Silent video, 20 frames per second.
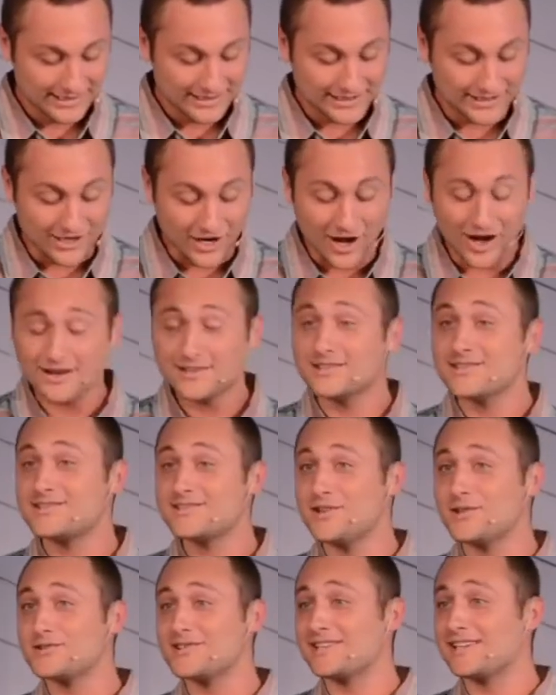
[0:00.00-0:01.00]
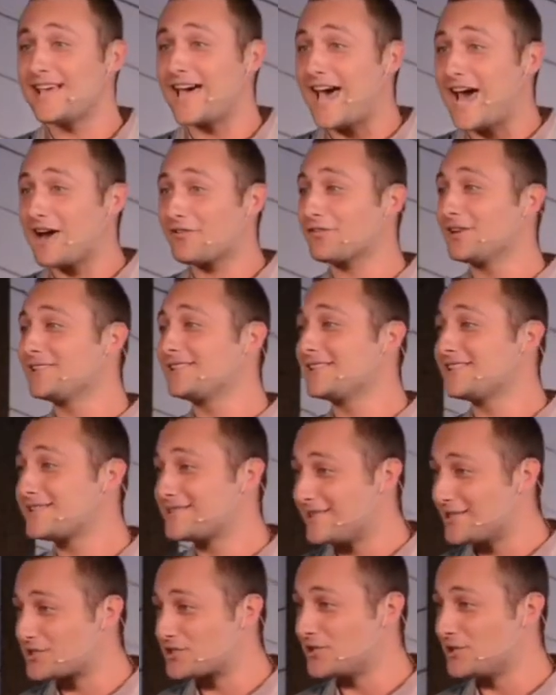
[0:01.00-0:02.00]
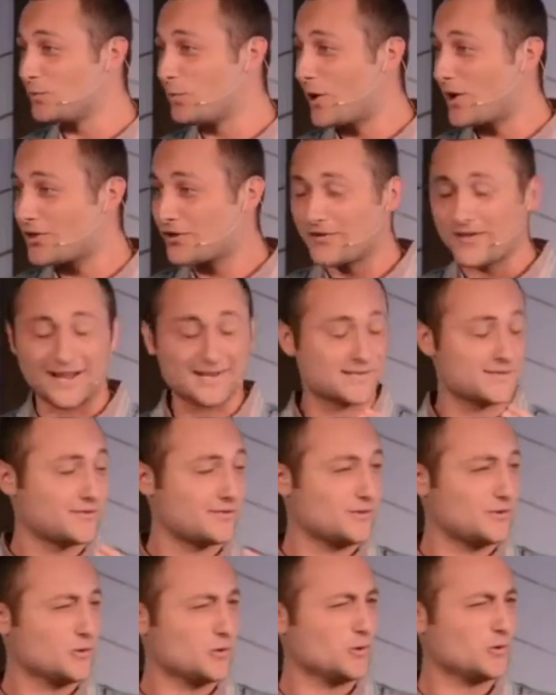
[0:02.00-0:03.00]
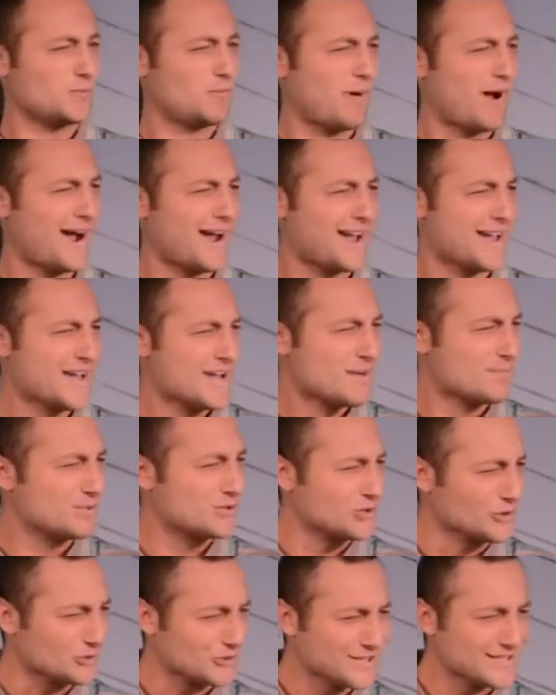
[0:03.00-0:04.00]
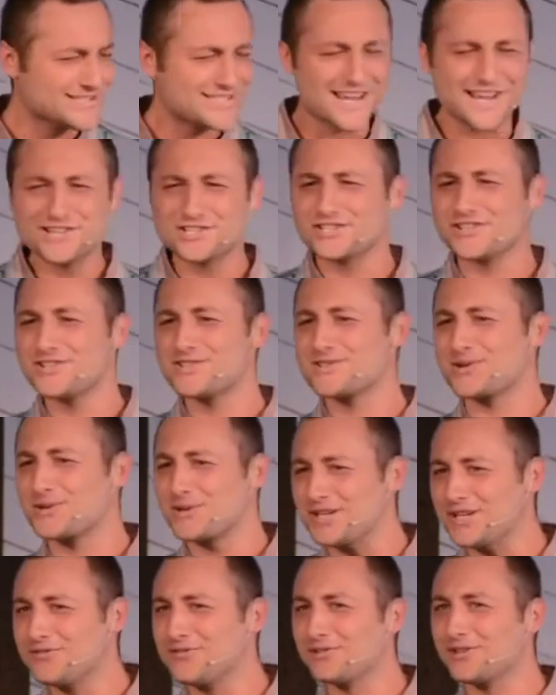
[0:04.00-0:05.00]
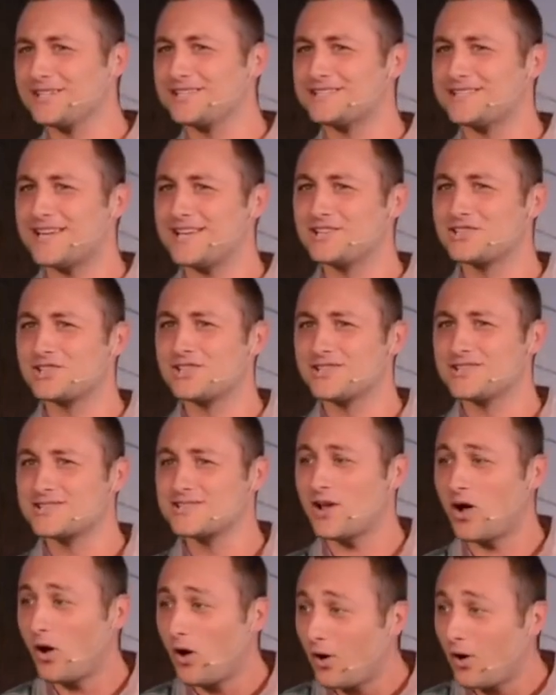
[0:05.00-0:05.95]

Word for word: God is using every decision, whether that's fueled by pure intentions or evil intentions,